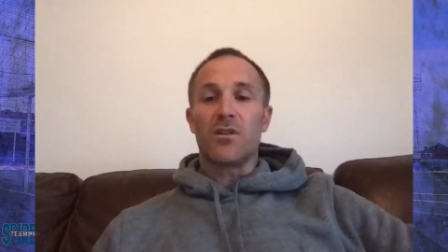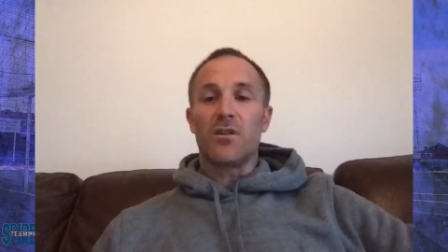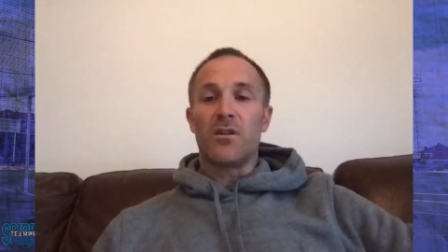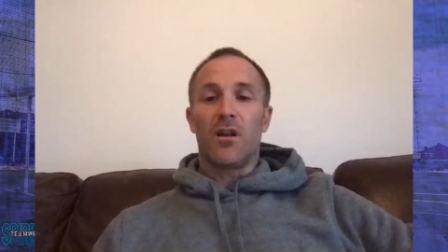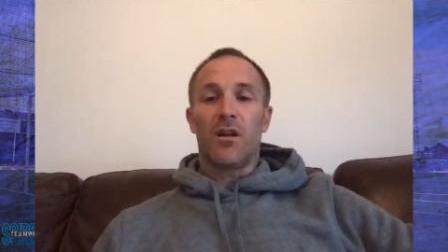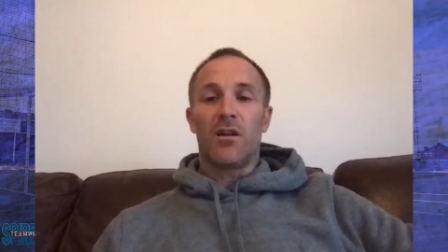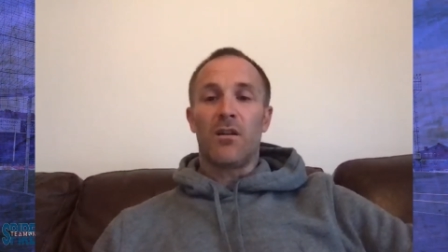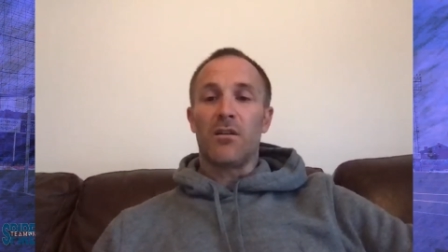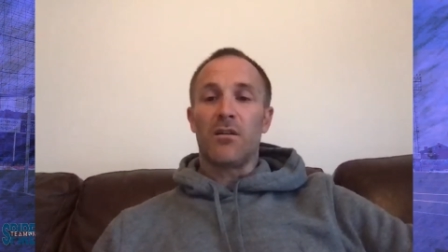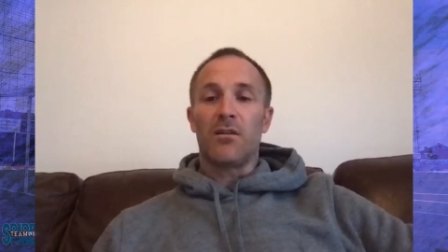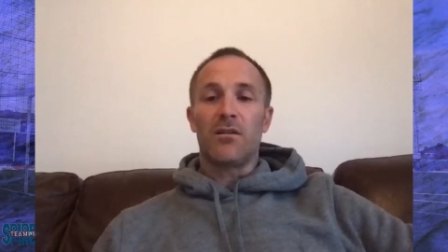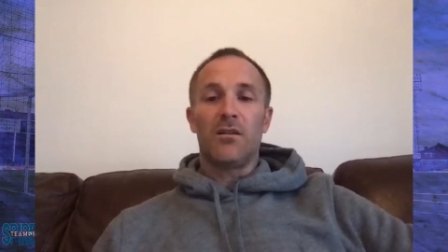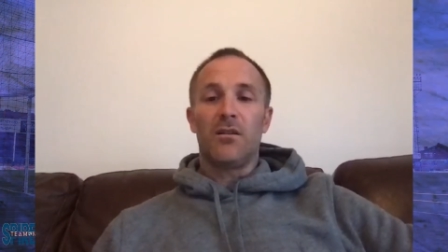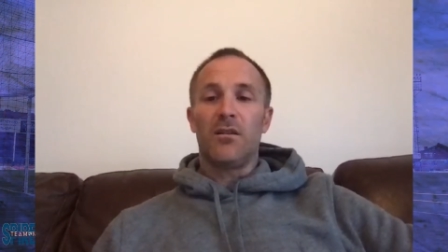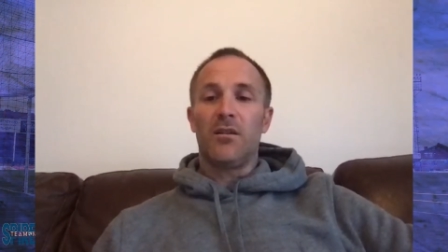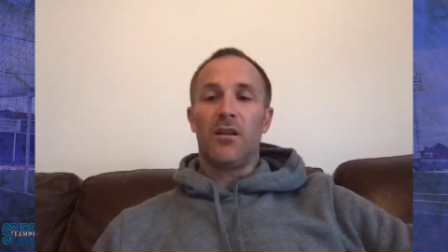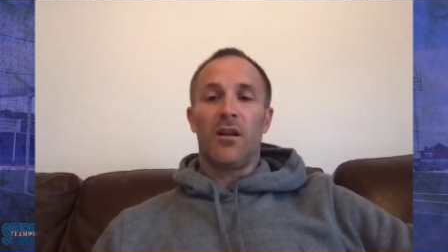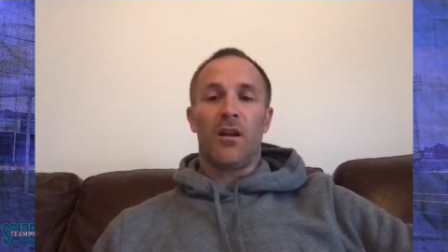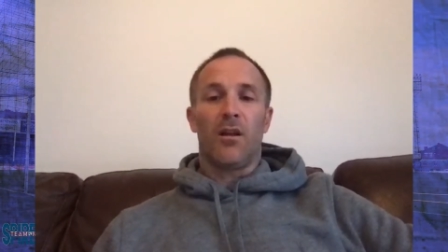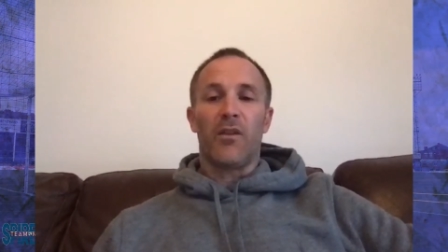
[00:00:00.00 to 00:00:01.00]
and
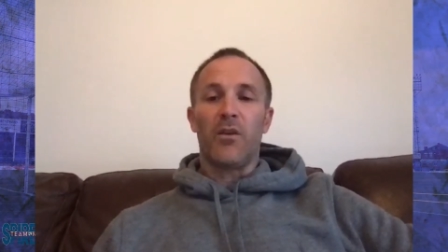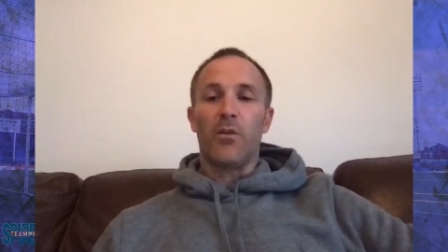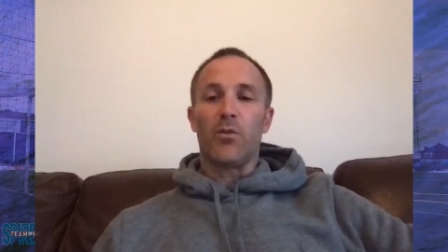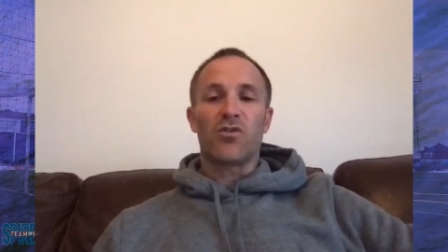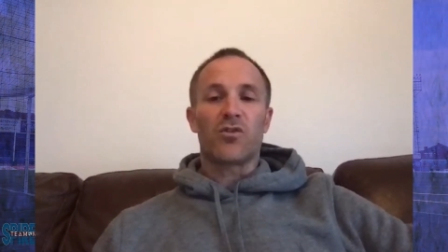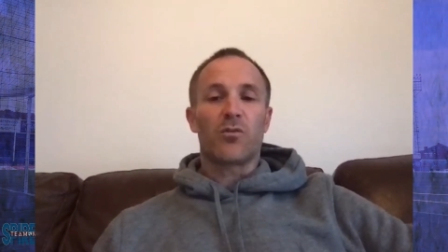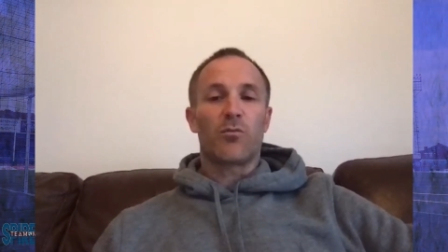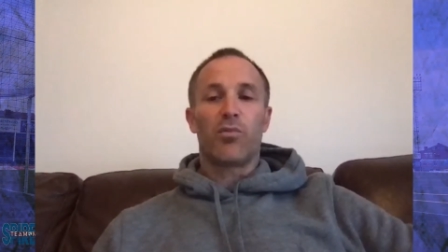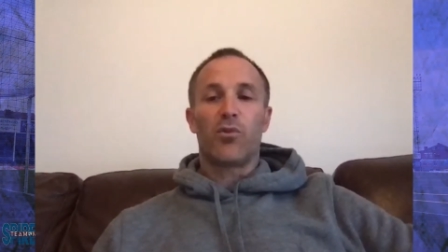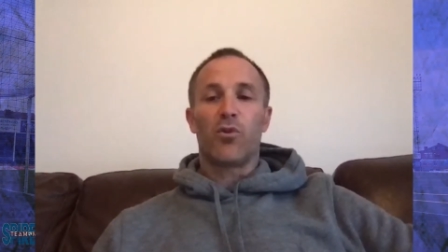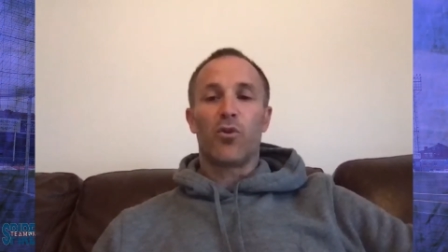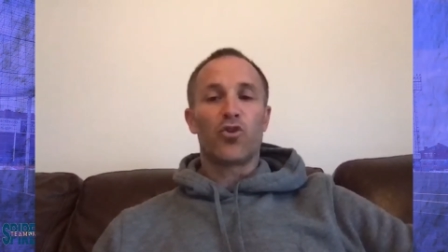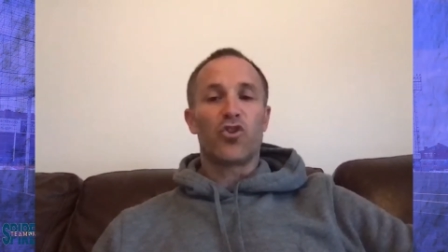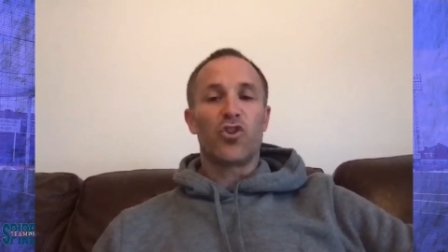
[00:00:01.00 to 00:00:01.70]
there were some poor